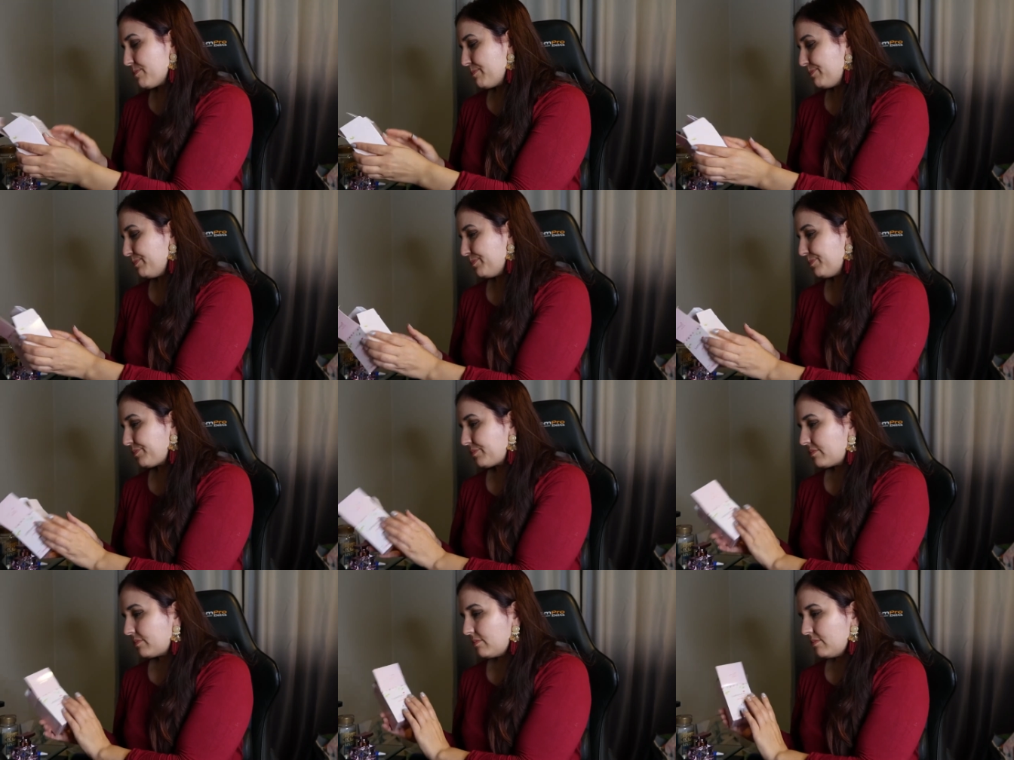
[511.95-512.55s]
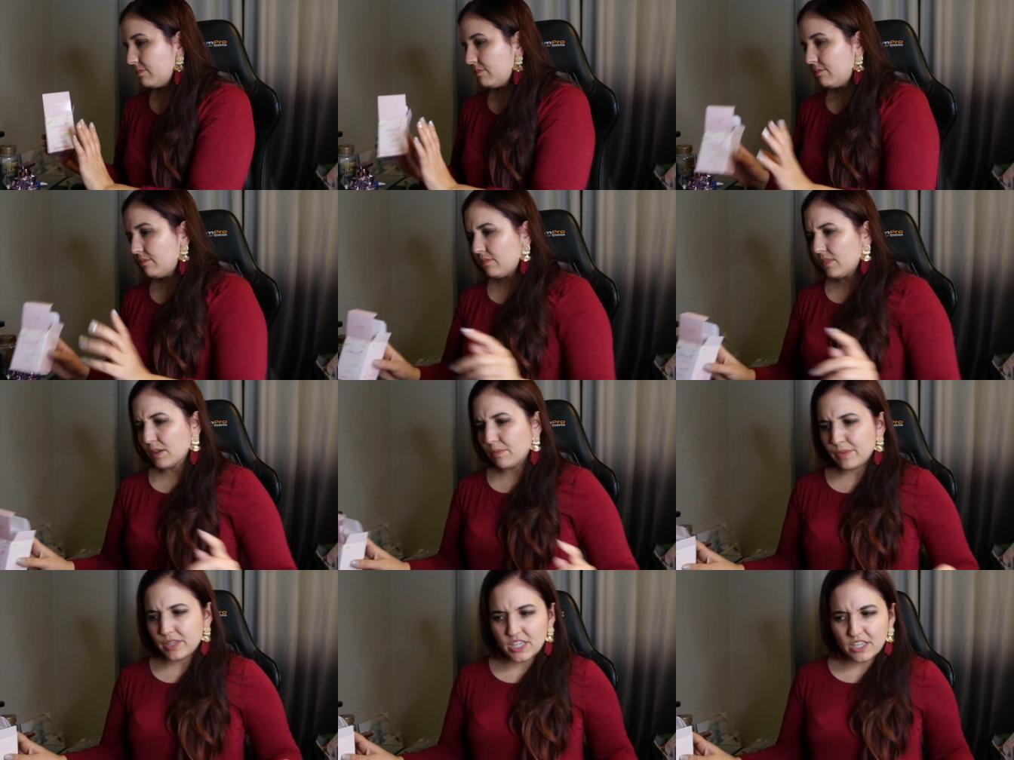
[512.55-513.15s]

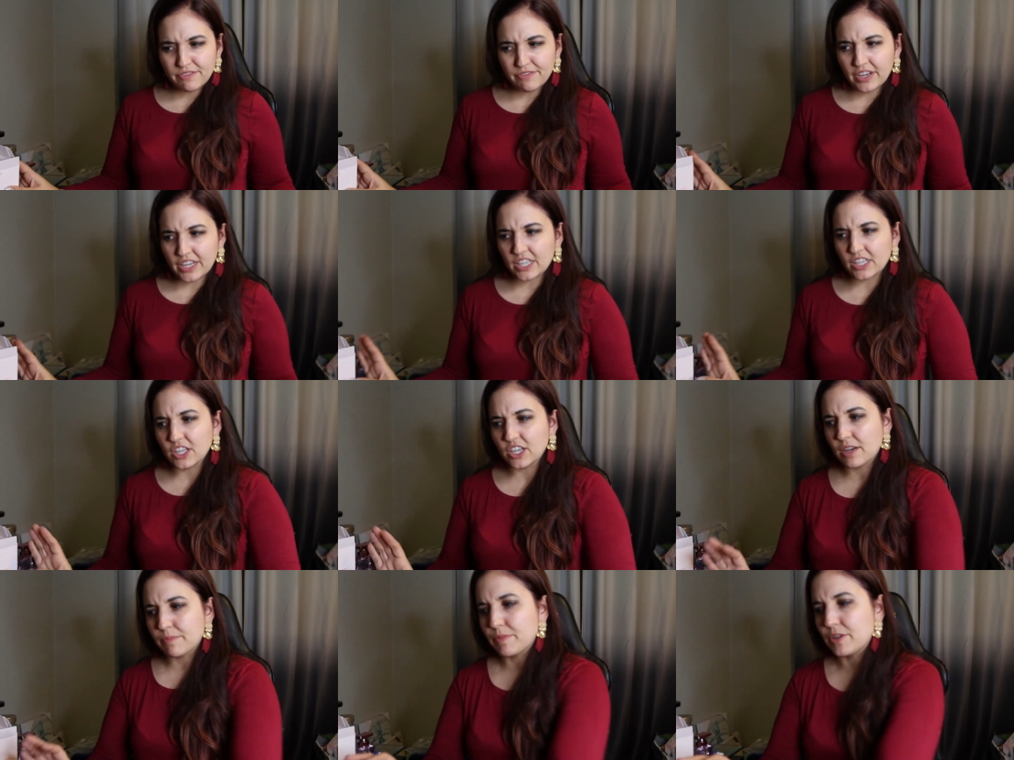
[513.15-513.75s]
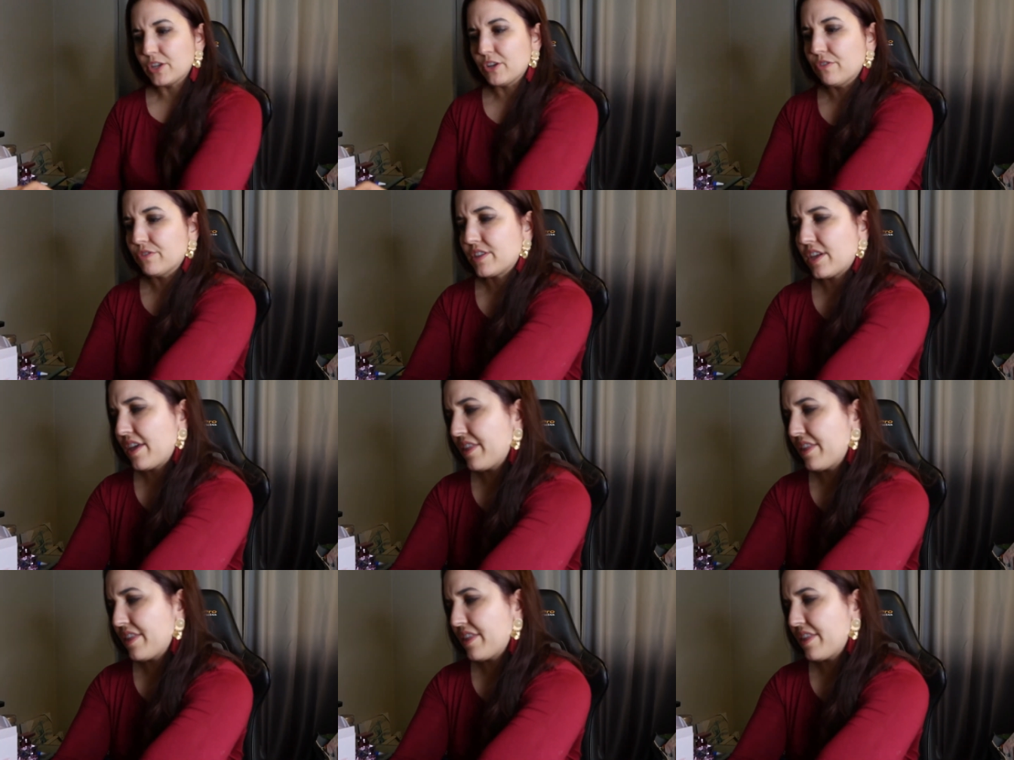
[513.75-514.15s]
Let me see if I can look up the notes.